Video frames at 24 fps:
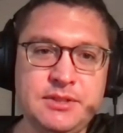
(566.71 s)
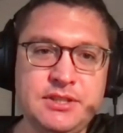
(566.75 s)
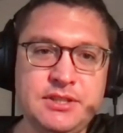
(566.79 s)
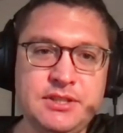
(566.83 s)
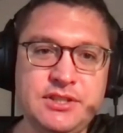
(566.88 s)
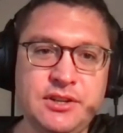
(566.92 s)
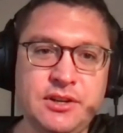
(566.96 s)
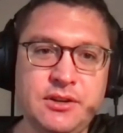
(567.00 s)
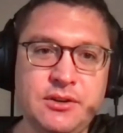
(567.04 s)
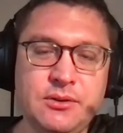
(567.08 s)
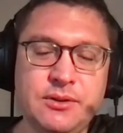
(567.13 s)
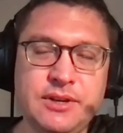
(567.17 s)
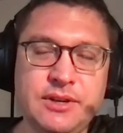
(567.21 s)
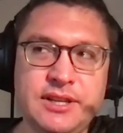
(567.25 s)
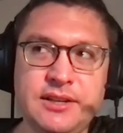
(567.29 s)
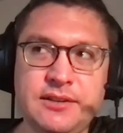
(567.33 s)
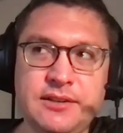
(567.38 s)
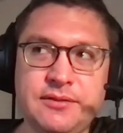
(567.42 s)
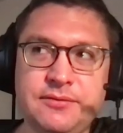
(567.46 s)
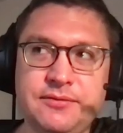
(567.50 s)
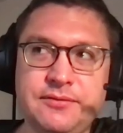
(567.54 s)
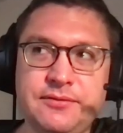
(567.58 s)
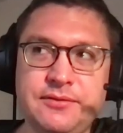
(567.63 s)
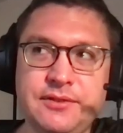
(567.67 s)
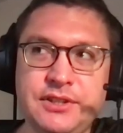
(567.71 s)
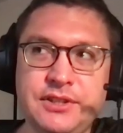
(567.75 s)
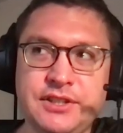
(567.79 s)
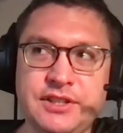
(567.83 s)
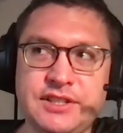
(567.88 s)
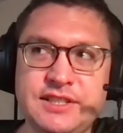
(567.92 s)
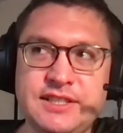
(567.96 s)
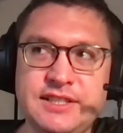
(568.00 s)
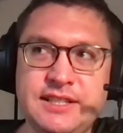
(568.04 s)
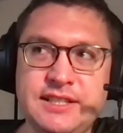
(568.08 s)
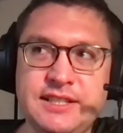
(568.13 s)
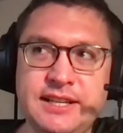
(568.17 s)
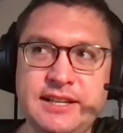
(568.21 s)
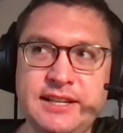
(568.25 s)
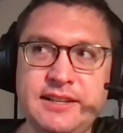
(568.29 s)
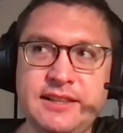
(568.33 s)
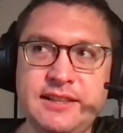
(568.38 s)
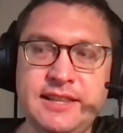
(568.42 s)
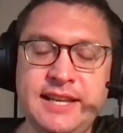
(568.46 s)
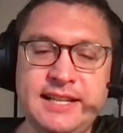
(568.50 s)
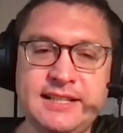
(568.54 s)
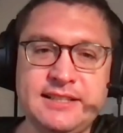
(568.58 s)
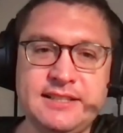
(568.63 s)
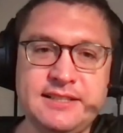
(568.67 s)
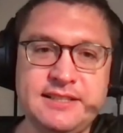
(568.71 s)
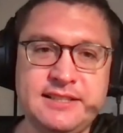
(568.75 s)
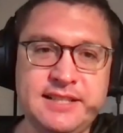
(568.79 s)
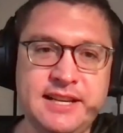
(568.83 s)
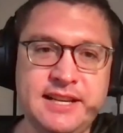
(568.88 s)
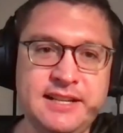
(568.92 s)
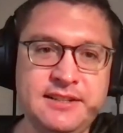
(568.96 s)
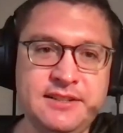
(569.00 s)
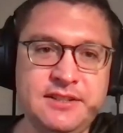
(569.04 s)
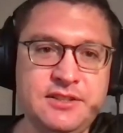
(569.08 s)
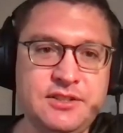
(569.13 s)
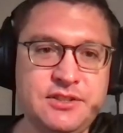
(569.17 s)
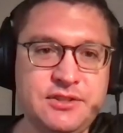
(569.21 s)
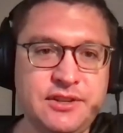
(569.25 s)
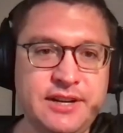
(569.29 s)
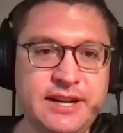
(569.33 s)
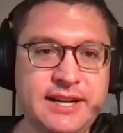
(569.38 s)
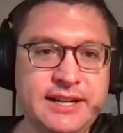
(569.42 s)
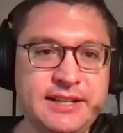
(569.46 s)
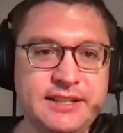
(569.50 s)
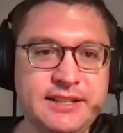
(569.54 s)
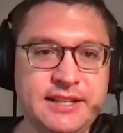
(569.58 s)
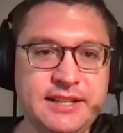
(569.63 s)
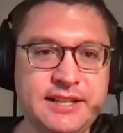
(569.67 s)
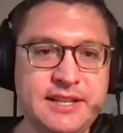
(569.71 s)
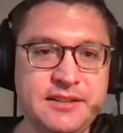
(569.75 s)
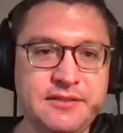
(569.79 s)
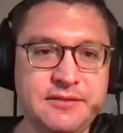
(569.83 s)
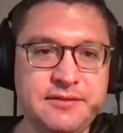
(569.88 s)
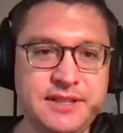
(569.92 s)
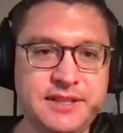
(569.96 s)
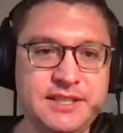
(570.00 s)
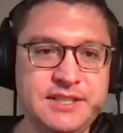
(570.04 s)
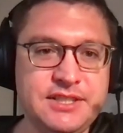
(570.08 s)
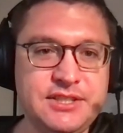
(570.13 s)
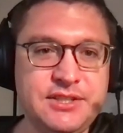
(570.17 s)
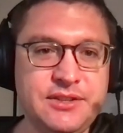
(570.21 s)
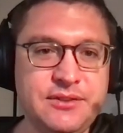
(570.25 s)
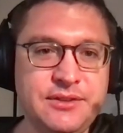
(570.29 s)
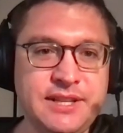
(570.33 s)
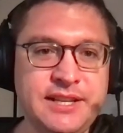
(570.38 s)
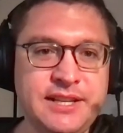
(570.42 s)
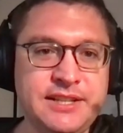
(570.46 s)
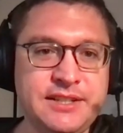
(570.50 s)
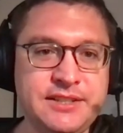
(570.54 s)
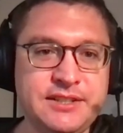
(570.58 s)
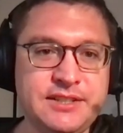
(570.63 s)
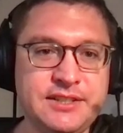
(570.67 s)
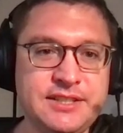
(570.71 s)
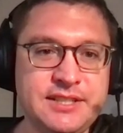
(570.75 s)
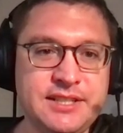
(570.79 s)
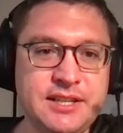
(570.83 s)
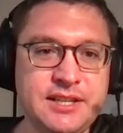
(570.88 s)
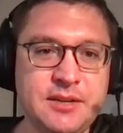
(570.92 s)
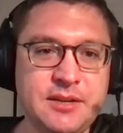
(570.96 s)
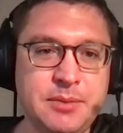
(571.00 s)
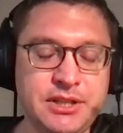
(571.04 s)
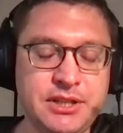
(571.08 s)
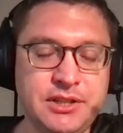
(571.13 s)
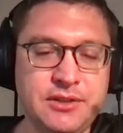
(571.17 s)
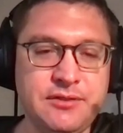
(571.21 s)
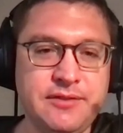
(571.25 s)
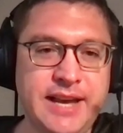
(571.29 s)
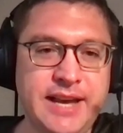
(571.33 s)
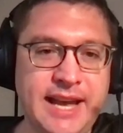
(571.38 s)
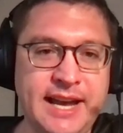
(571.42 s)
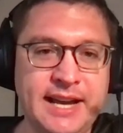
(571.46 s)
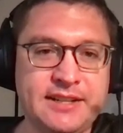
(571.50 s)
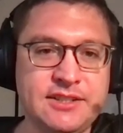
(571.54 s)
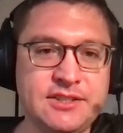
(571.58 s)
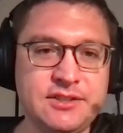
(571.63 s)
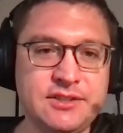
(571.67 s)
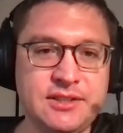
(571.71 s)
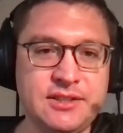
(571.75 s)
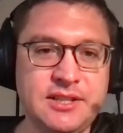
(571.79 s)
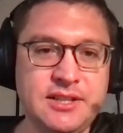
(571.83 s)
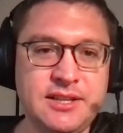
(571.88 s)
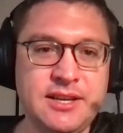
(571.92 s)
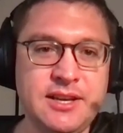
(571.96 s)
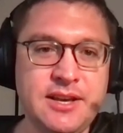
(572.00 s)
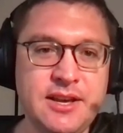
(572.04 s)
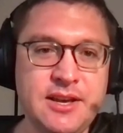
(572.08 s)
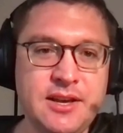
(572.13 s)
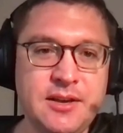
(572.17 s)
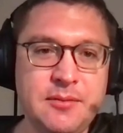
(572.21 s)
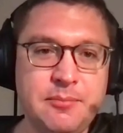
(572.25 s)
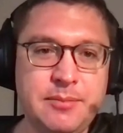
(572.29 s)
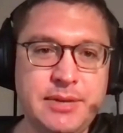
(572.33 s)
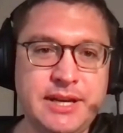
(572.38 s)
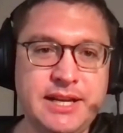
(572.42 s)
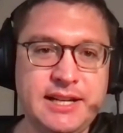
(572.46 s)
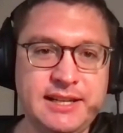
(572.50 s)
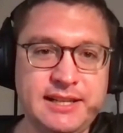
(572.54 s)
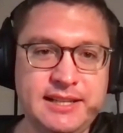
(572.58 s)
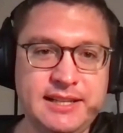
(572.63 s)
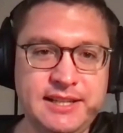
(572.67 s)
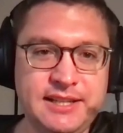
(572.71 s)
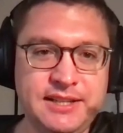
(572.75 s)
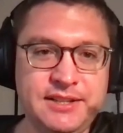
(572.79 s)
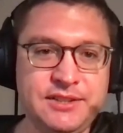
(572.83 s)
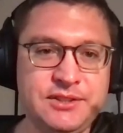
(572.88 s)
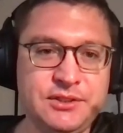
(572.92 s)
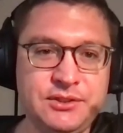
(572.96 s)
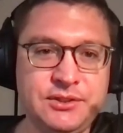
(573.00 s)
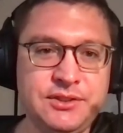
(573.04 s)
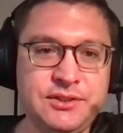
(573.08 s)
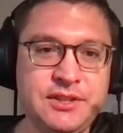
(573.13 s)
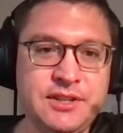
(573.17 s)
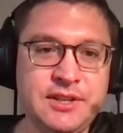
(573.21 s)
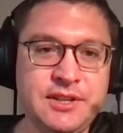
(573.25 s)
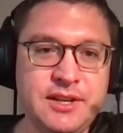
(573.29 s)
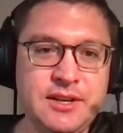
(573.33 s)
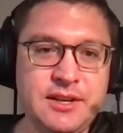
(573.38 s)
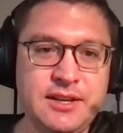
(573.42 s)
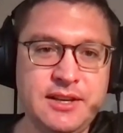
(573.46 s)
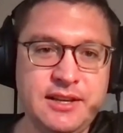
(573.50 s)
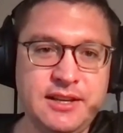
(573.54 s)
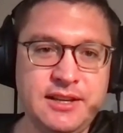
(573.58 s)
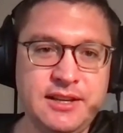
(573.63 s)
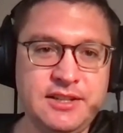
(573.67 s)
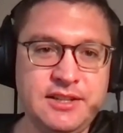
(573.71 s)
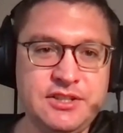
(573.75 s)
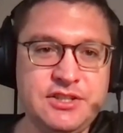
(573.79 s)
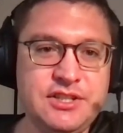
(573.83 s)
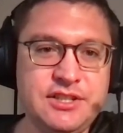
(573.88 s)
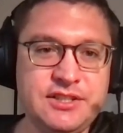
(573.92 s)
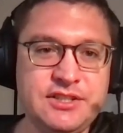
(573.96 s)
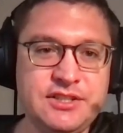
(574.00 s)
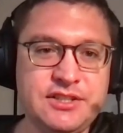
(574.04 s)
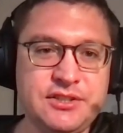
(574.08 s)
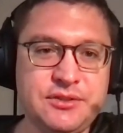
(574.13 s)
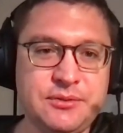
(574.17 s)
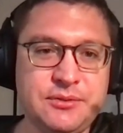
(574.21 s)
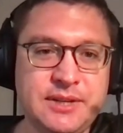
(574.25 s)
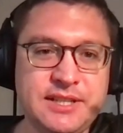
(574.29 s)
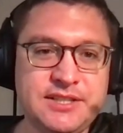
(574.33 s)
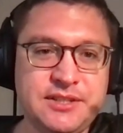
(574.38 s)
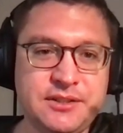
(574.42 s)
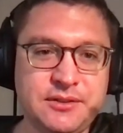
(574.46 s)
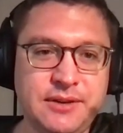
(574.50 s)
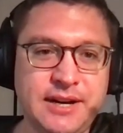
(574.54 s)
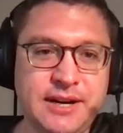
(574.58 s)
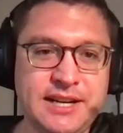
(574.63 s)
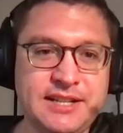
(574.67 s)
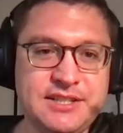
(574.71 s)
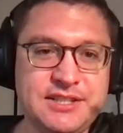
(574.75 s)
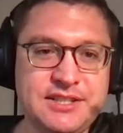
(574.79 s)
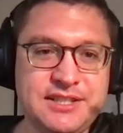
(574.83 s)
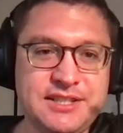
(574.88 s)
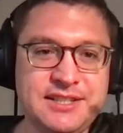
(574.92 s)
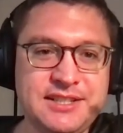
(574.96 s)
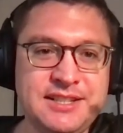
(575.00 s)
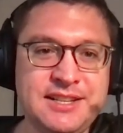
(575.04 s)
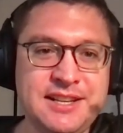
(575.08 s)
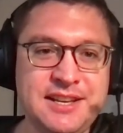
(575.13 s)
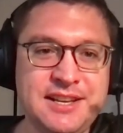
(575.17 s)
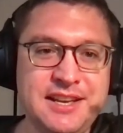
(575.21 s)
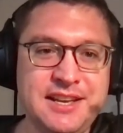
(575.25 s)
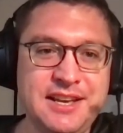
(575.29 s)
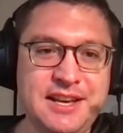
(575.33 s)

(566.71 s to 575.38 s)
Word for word: So if you're sick, that's Satan trying to convince you that you're sick, but you've actually been healed in Jesus' resurrection.